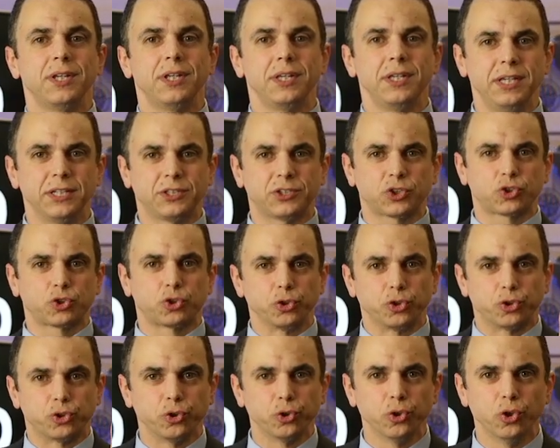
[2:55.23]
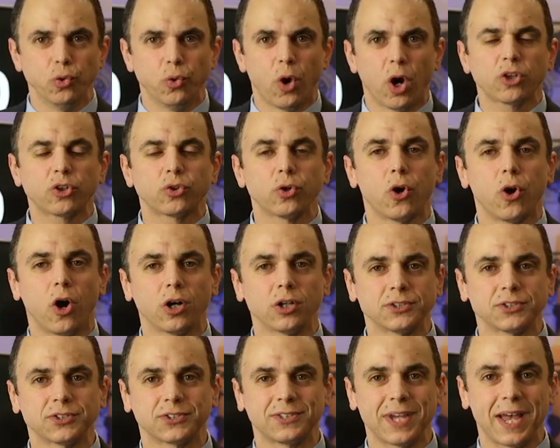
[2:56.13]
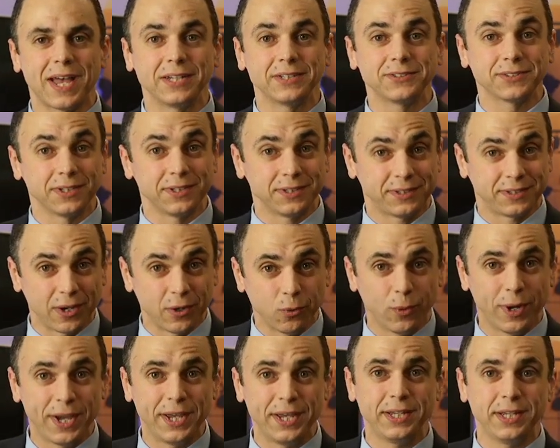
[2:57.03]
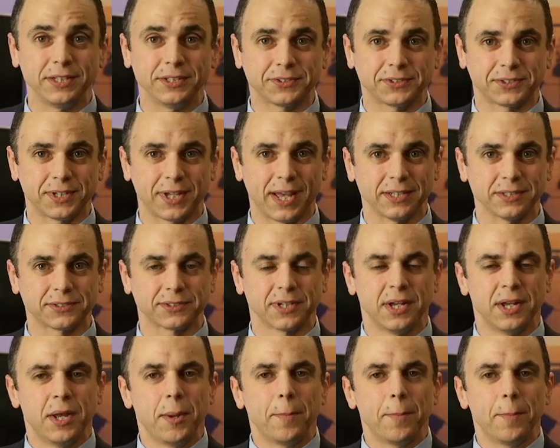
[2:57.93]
It's to do what God says the way he says.